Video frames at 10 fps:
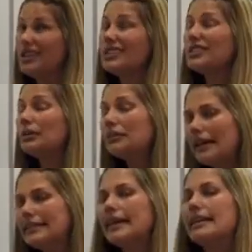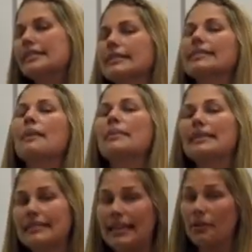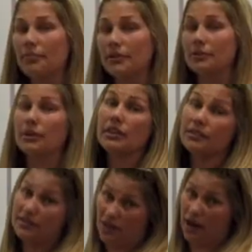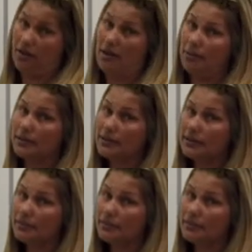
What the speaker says: So let's get to some examples with those variables.